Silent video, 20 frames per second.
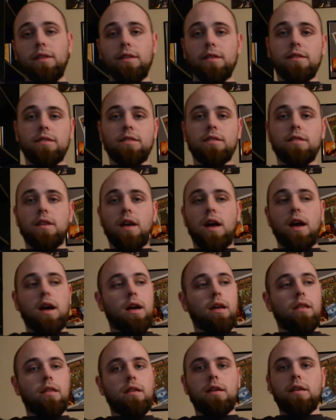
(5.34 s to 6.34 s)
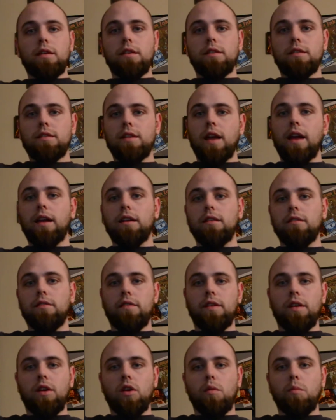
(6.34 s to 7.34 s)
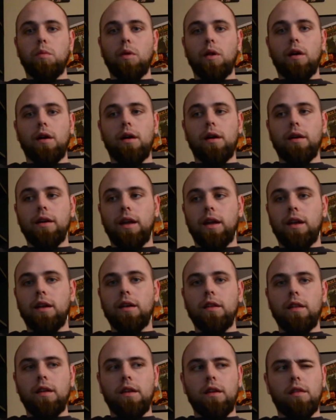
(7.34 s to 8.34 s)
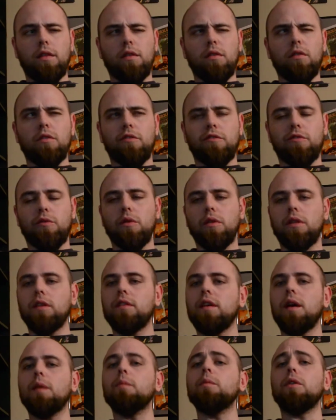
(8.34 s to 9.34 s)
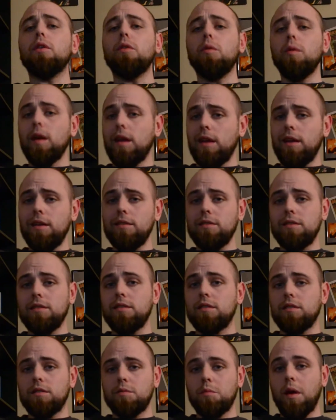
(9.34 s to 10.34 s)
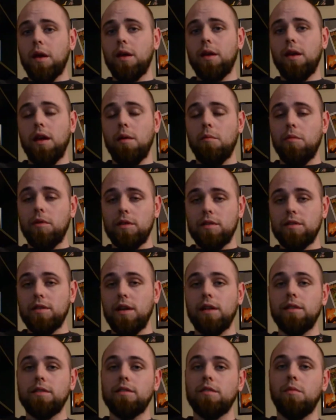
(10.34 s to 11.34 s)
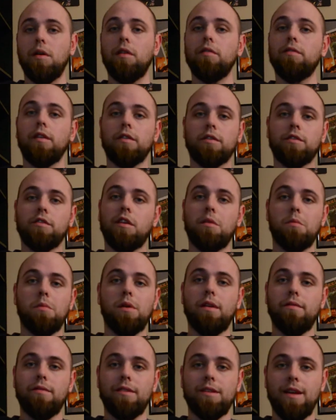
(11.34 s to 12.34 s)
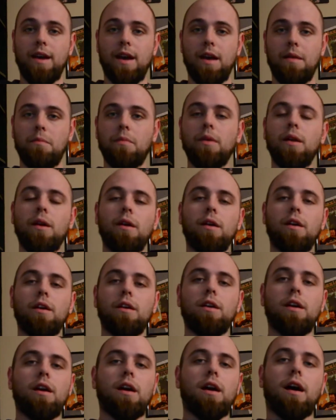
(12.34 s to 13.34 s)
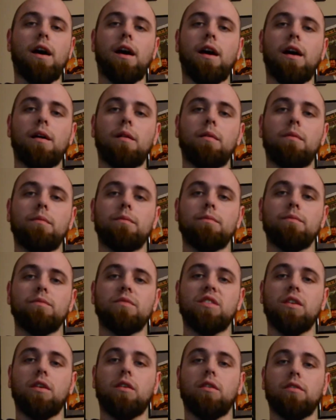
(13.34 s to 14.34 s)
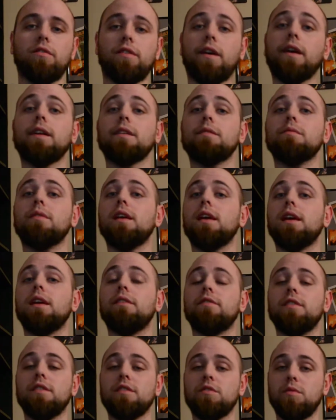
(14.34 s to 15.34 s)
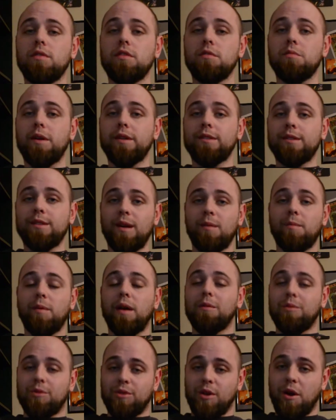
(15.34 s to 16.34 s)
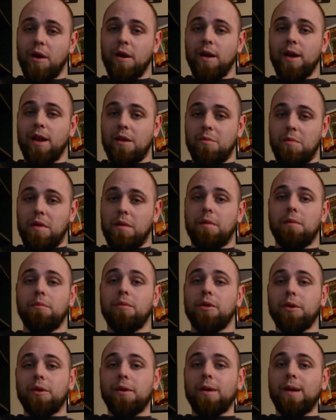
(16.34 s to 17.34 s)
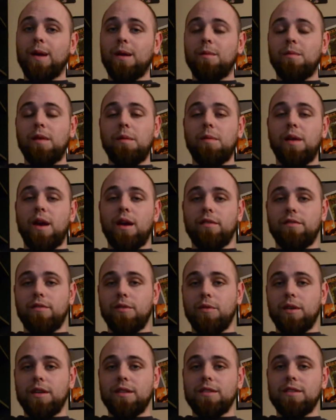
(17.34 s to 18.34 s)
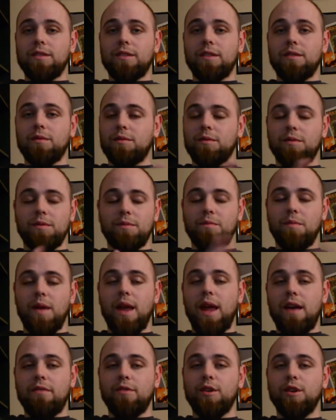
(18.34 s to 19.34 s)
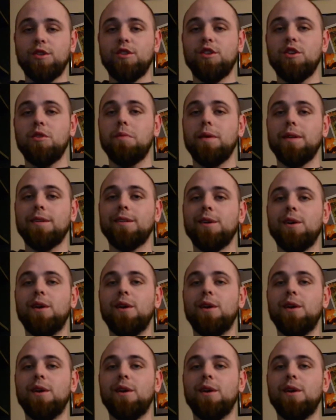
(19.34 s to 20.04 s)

This is the second video blog and the third or fourth attempt doing it since my camera decides to malfunction on me every time. So fuck it. If this one is messed up, I'm sorry. It may be blurry, it may be out of focus, it may have an issue, but